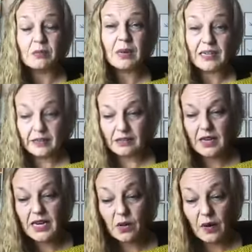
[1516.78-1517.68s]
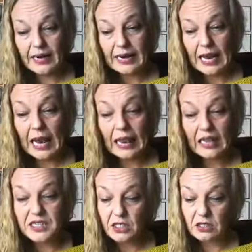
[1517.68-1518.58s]
But anyway,
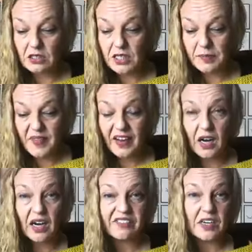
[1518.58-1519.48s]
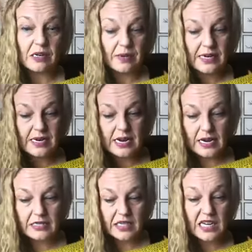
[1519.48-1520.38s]
let's close up there. If anybody
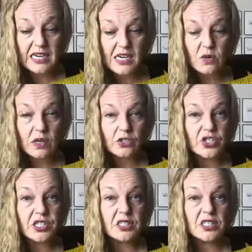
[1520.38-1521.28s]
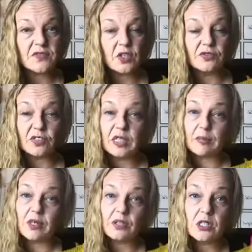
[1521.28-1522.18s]
has any questions, feel free to
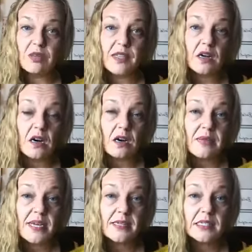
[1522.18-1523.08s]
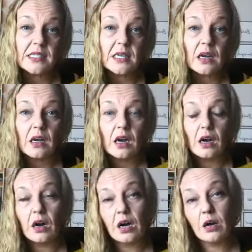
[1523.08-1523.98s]
post them in the comments
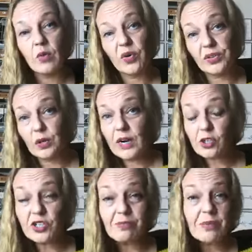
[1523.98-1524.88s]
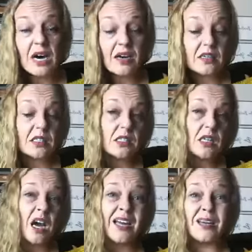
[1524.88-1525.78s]
or in the question box.
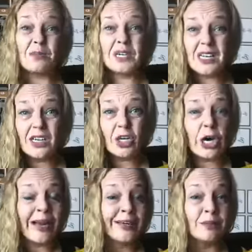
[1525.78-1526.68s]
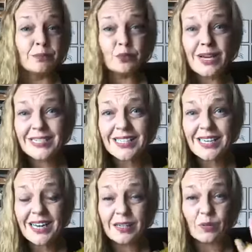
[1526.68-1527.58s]
I am here. I am
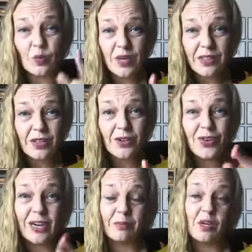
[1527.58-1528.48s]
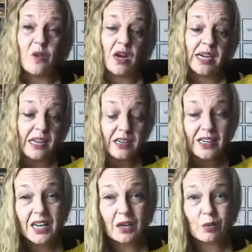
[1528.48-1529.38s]
present. I am with you, and I'm going to walk hand in
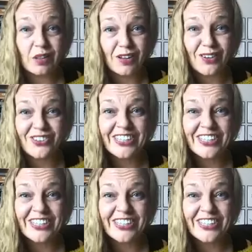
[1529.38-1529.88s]
hand with you.